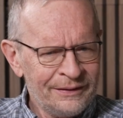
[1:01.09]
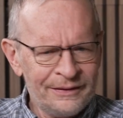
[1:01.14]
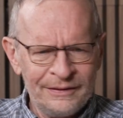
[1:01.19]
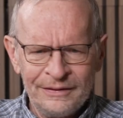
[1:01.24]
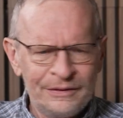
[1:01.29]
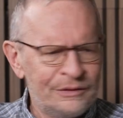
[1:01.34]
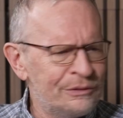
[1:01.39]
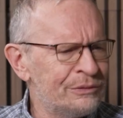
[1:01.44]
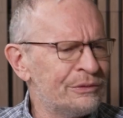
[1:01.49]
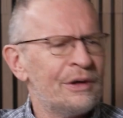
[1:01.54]

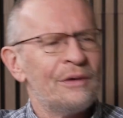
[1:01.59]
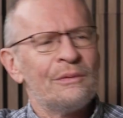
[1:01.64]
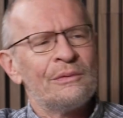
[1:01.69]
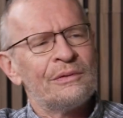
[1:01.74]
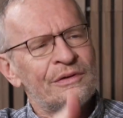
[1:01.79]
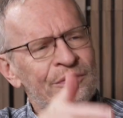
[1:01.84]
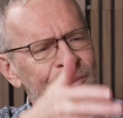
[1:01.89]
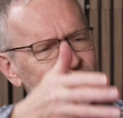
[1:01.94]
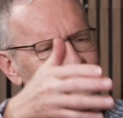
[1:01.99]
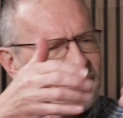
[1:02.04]
You
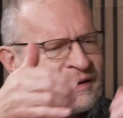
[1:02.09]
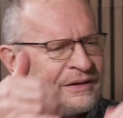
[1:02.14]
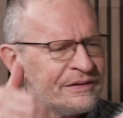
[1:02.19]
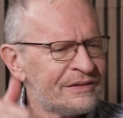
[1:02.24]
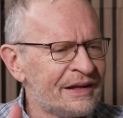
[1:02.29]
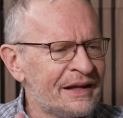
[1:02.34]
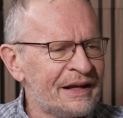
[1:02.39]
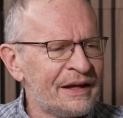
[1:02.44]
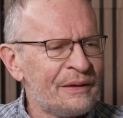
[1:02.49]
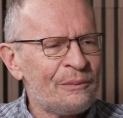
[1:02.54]
know as well
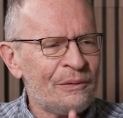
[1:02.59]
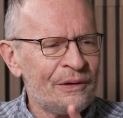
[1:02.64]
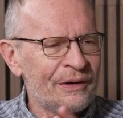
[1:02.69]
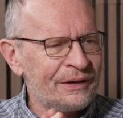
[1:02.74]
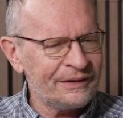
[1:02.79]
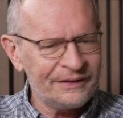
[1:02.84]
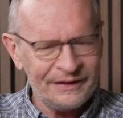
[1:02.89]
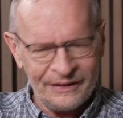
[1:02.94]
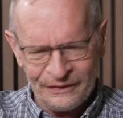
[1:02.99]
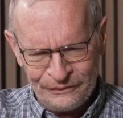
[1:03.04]
as
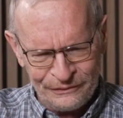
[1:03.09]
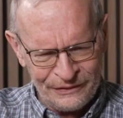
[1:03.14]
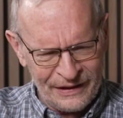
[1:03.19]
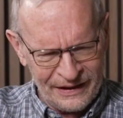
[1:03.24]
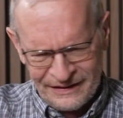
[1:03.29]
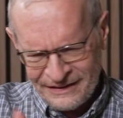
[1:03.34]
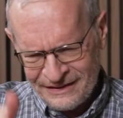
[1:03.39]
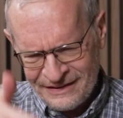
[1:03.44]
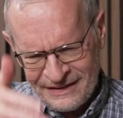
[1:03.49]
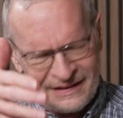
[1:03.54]
anyone, you know,
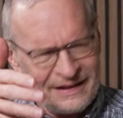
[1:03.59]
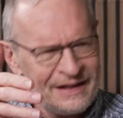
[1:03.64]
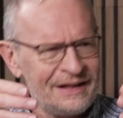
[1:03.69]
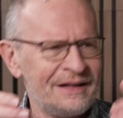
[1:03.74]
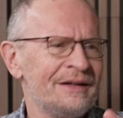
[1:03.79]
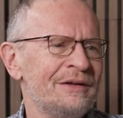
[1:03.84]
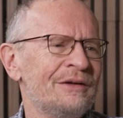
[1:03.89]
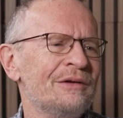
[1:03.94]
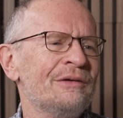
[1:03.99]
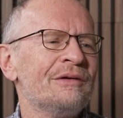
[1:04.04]

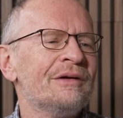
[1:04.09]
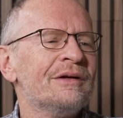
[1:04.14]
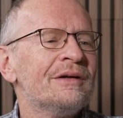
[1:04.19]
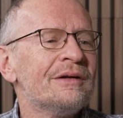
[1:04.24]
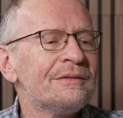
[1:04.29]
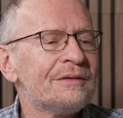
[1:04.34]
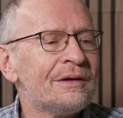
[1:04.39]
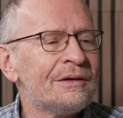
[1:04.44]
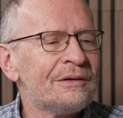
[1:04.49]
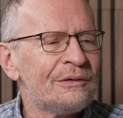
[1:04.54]
1900,
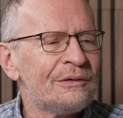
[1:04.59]
a, uh, a